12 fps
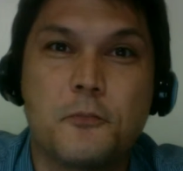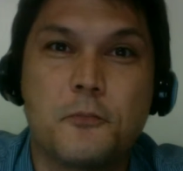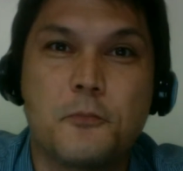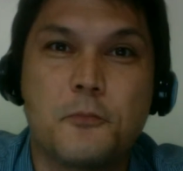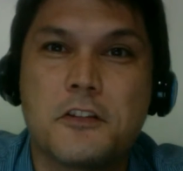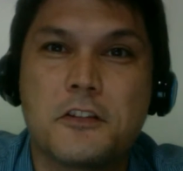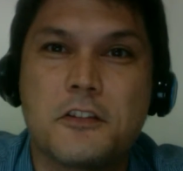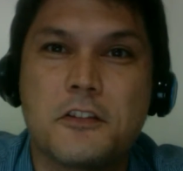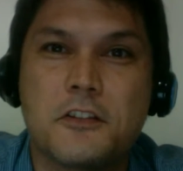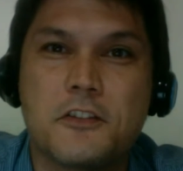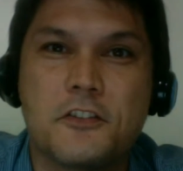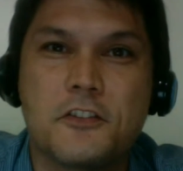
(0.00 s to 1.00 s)
you might think
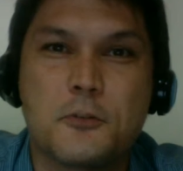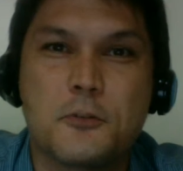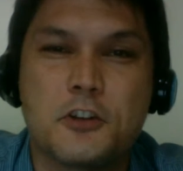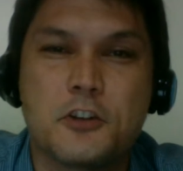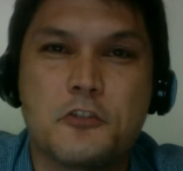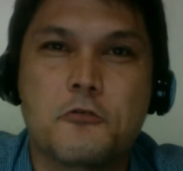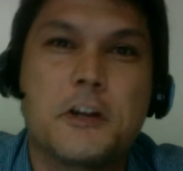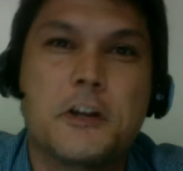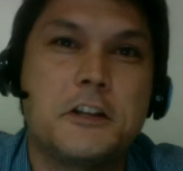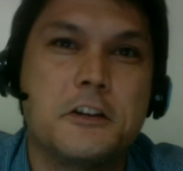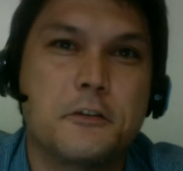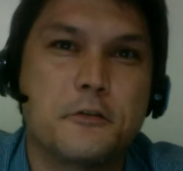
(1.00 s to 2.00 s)
that this is going to be a
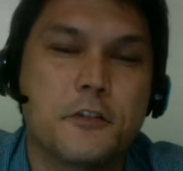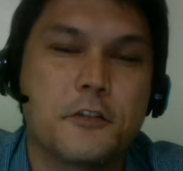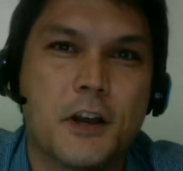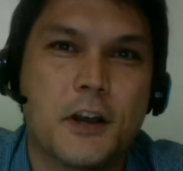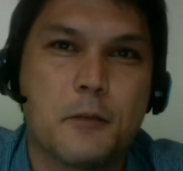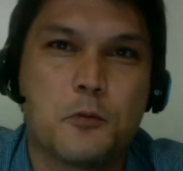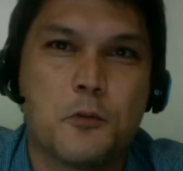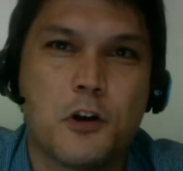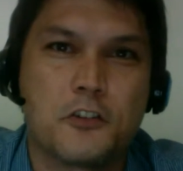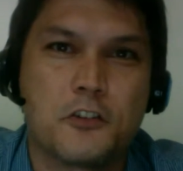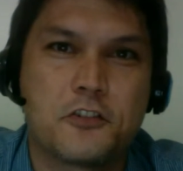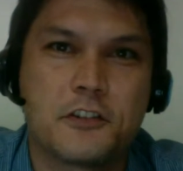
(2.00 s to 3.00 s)
great year for the Apple
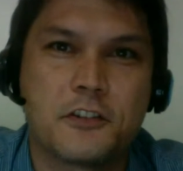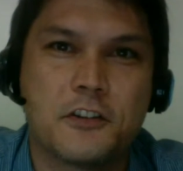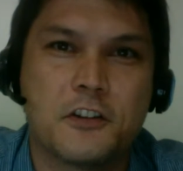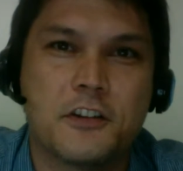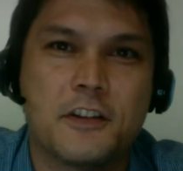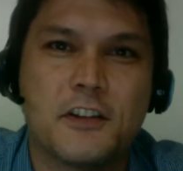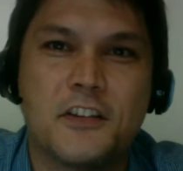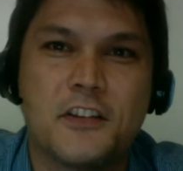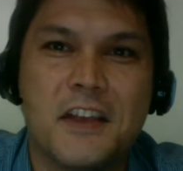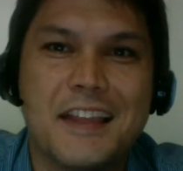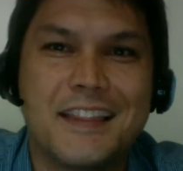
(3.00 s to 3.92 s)
Watch during the holidays.